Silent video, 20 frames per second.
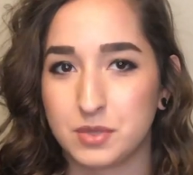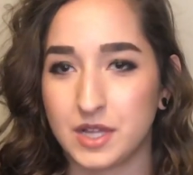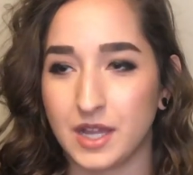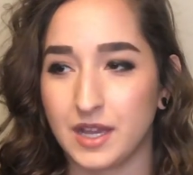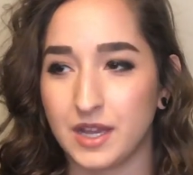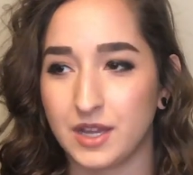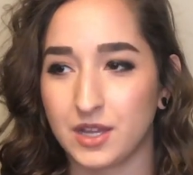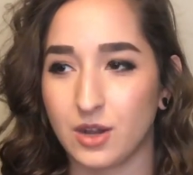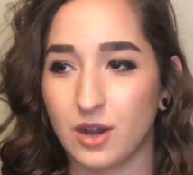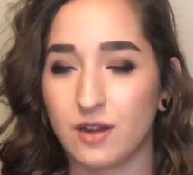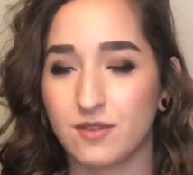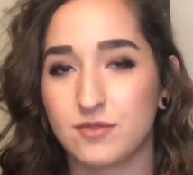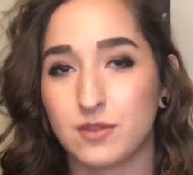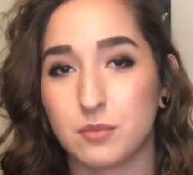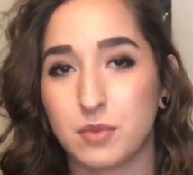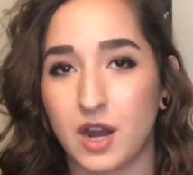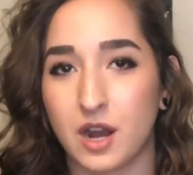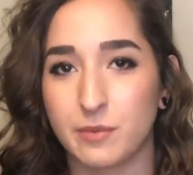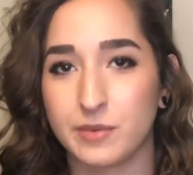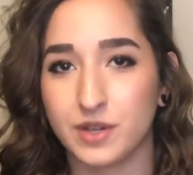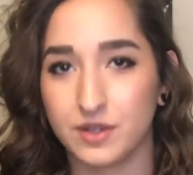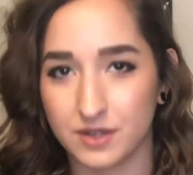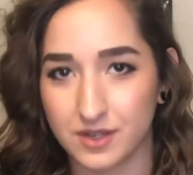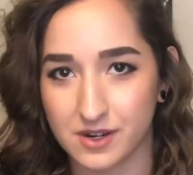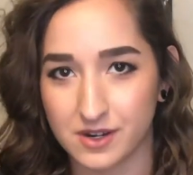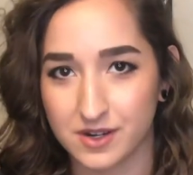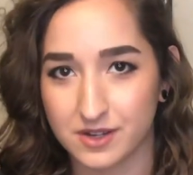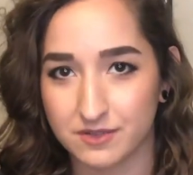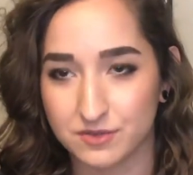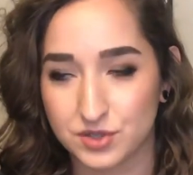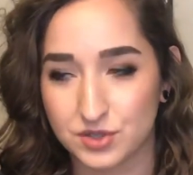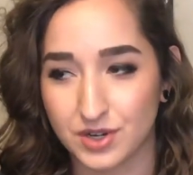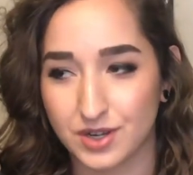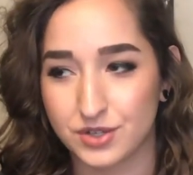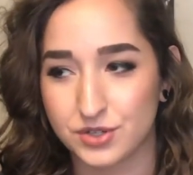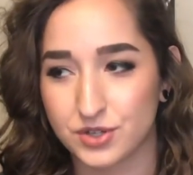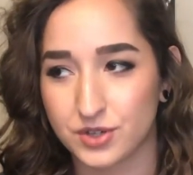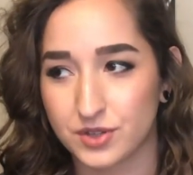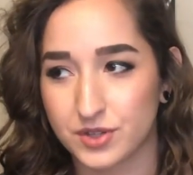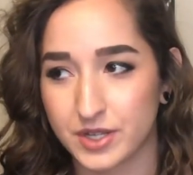playing off the popularity of
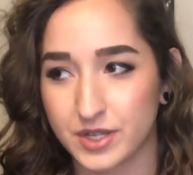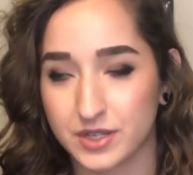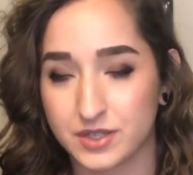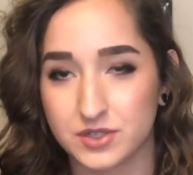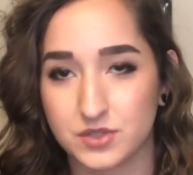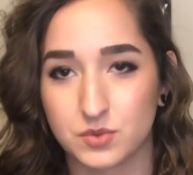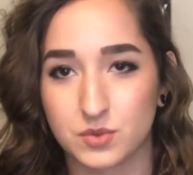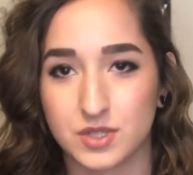Stranger Things